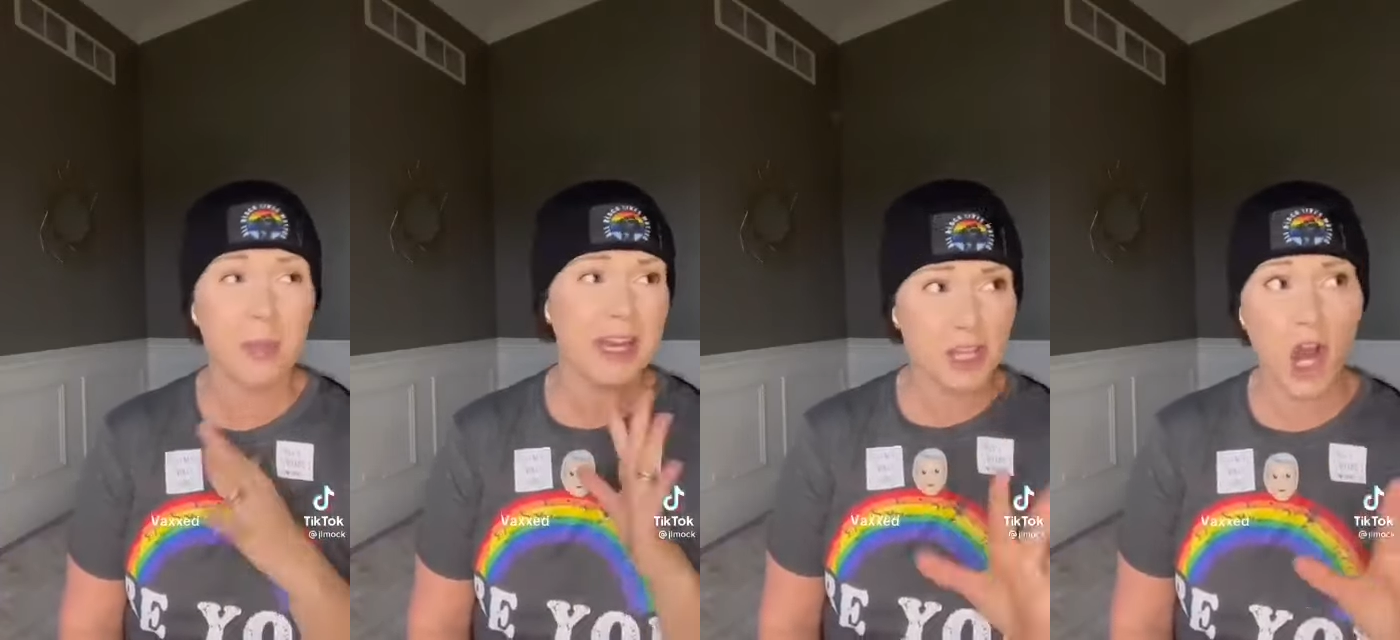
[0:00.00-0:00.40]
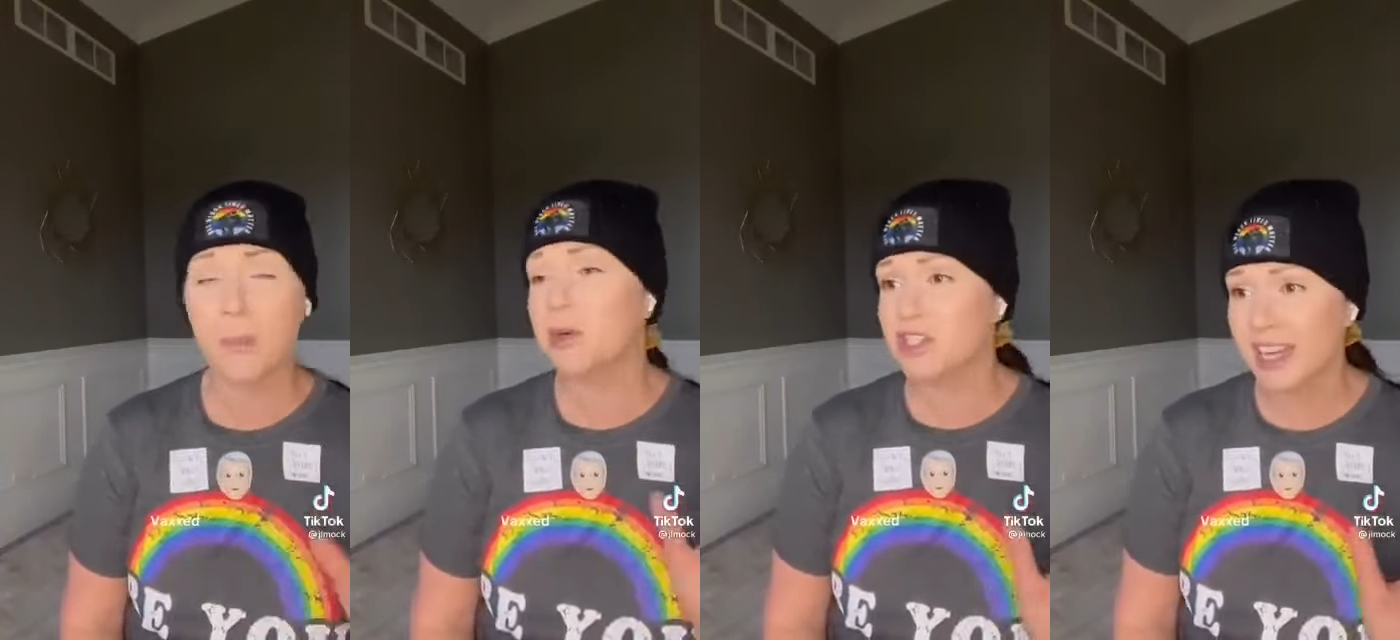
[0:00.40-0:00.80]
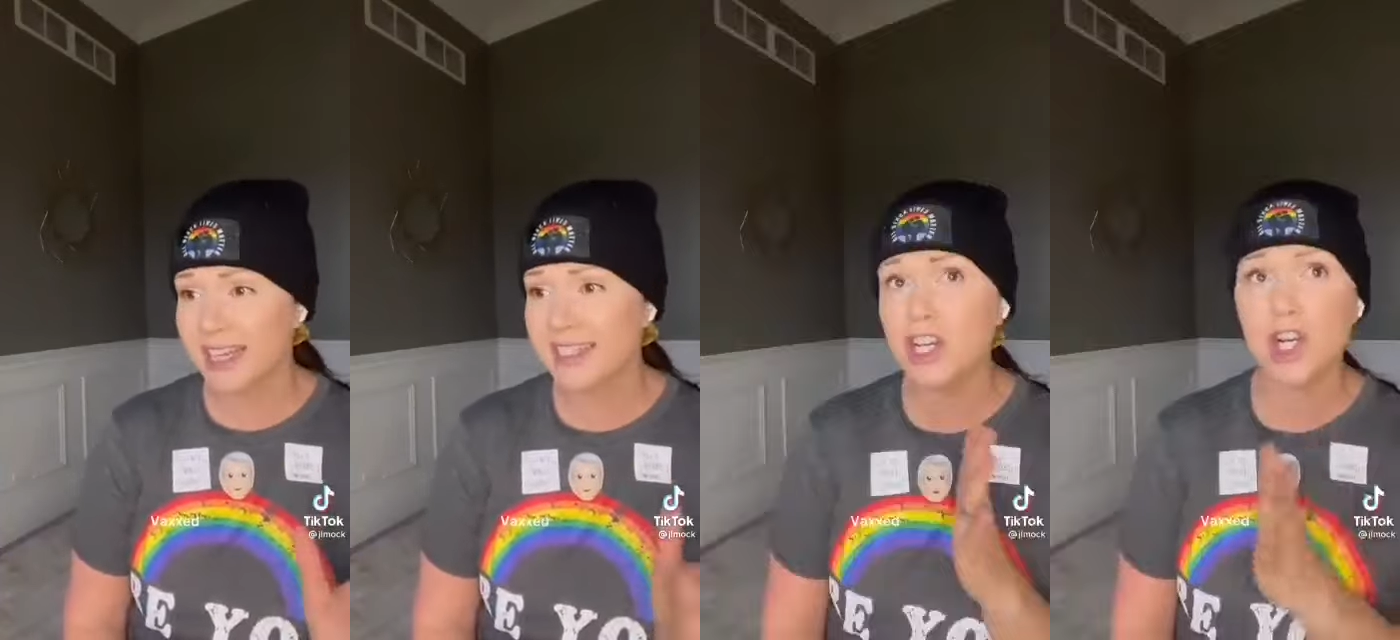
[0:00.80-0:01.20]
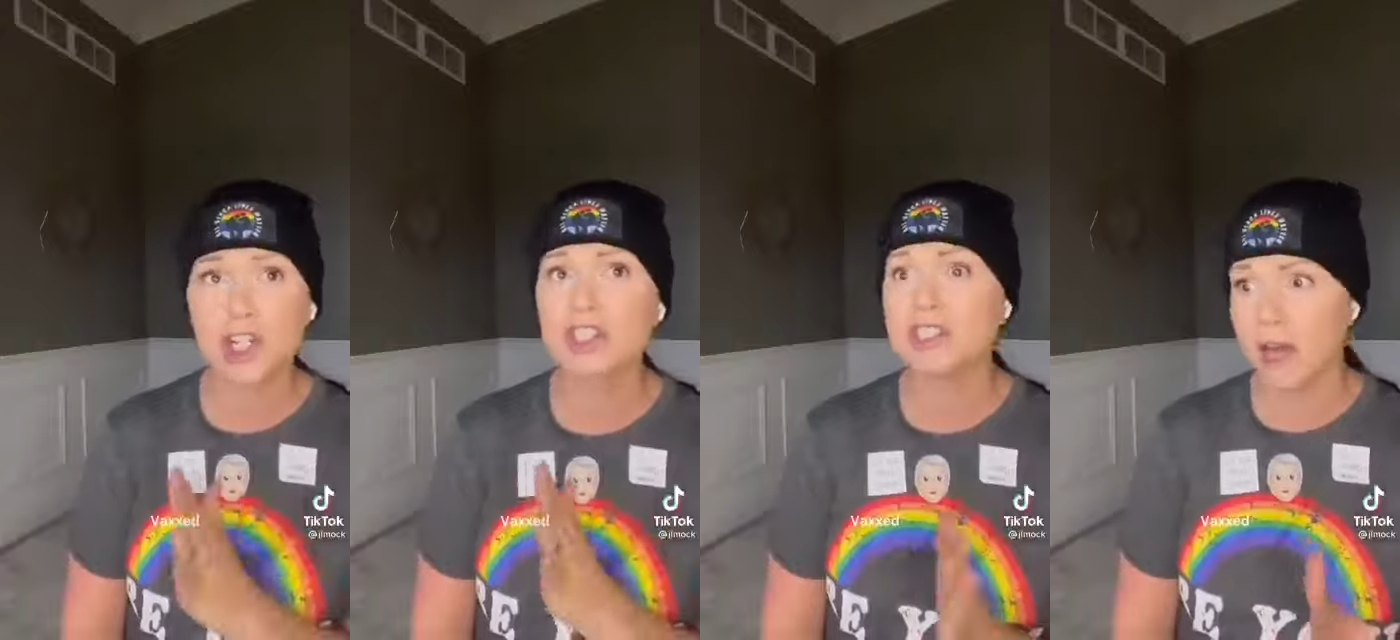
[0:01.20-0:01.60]
by not protecting
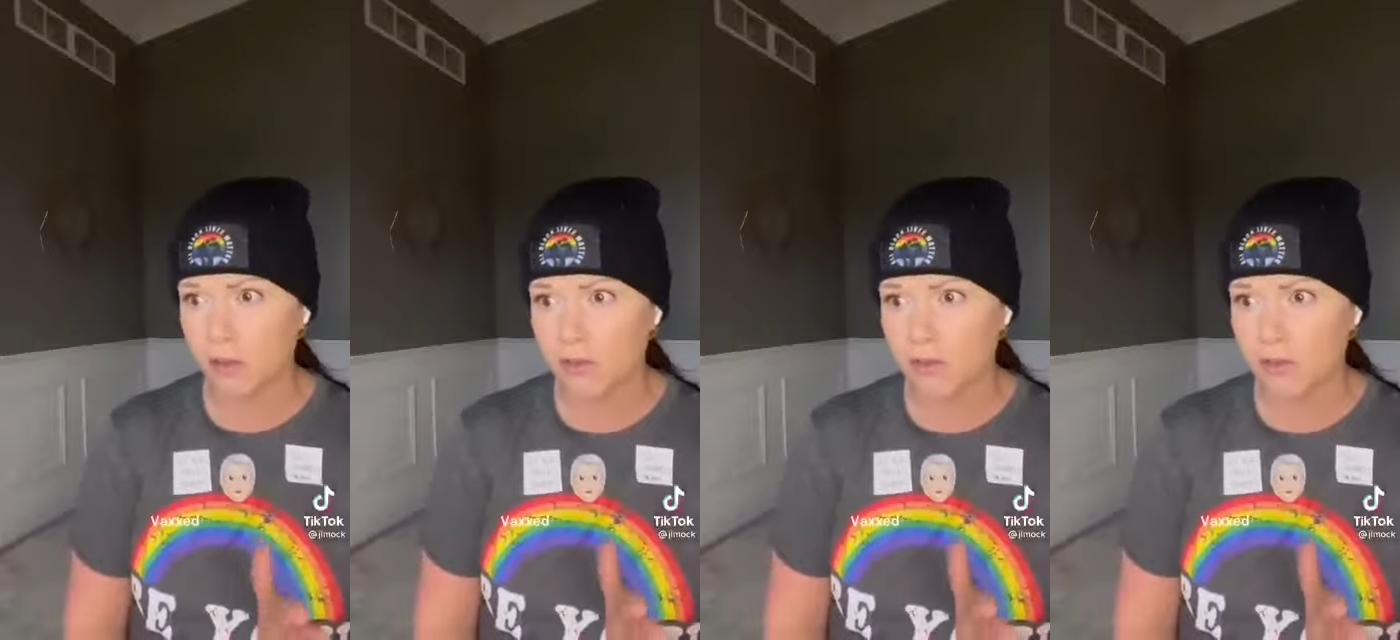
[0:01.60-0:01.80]
herself.